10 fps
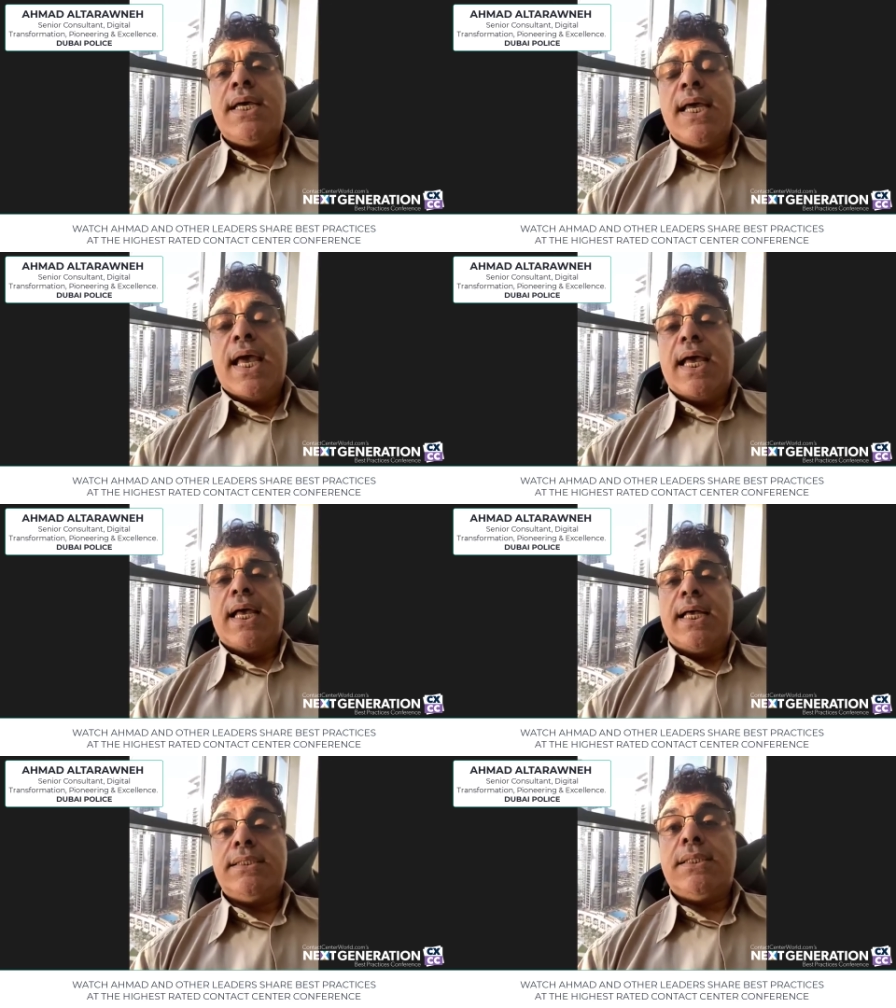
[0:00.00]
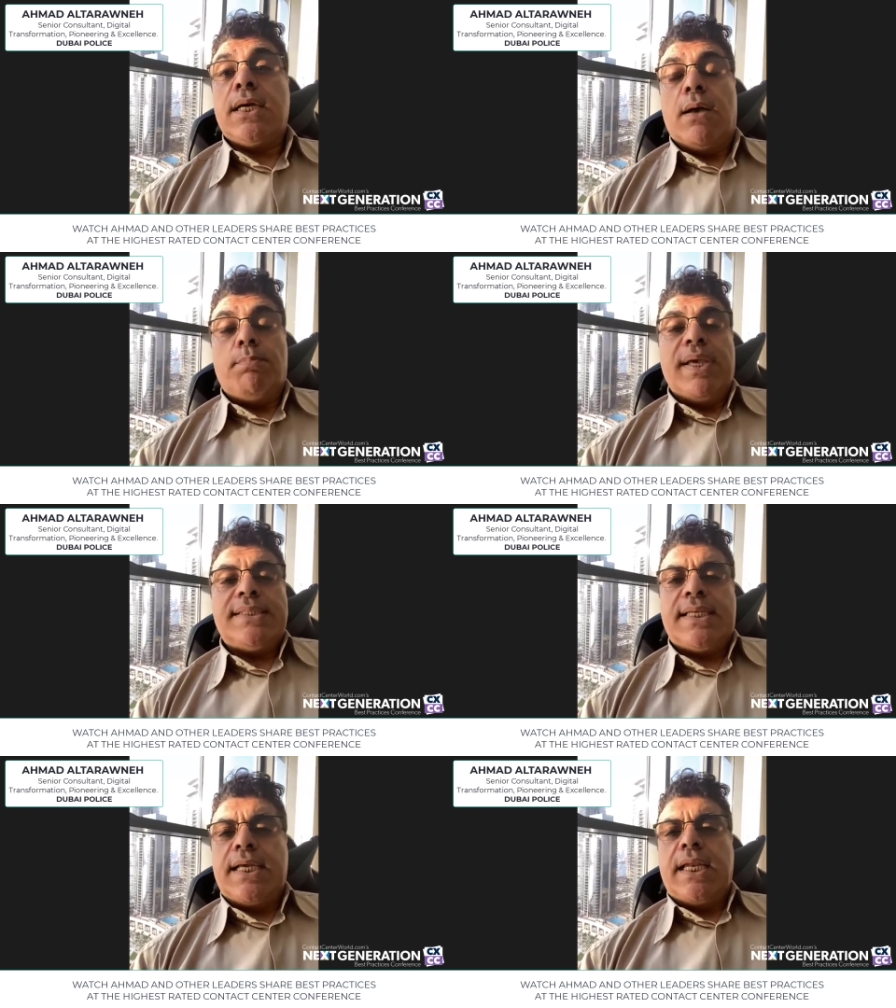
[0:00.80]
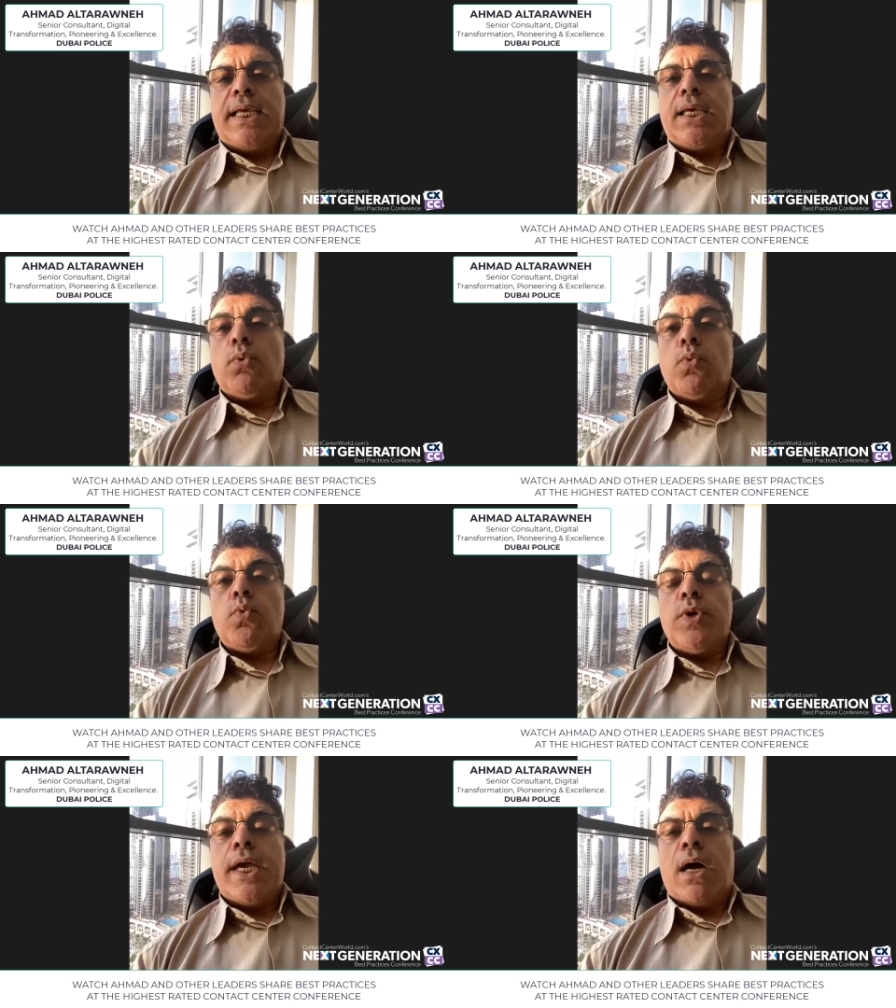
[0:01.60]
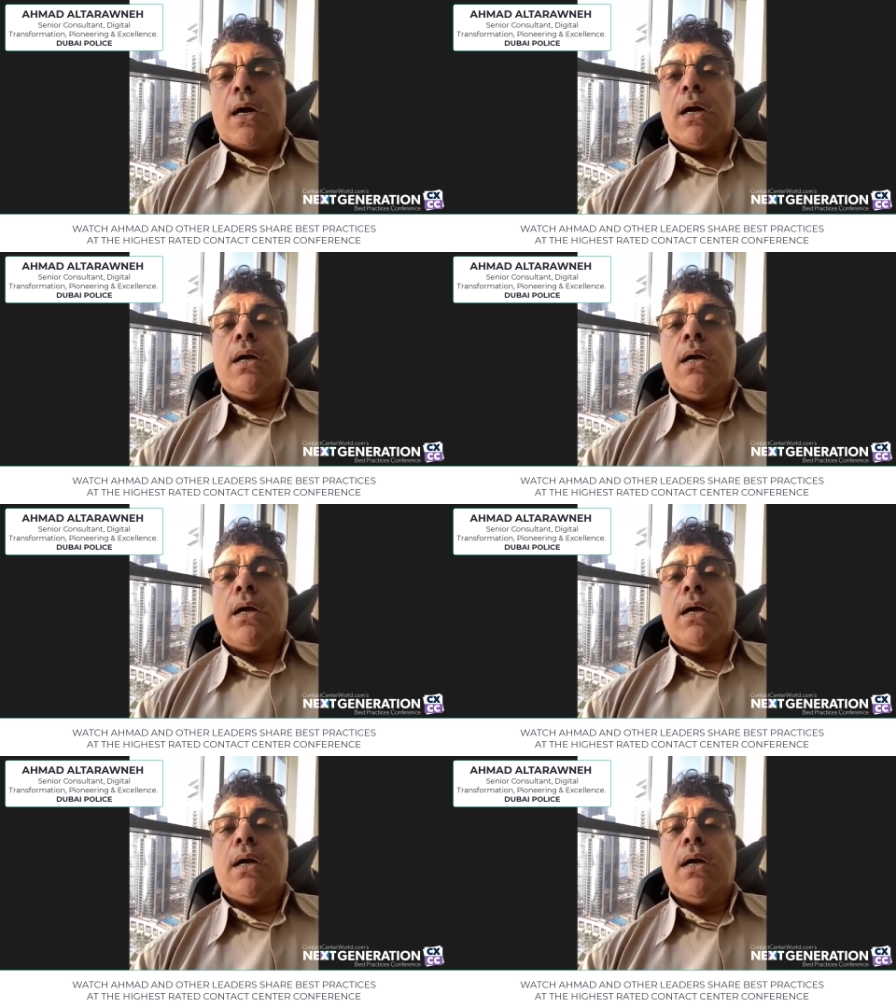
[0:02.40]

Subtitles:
and basically we are,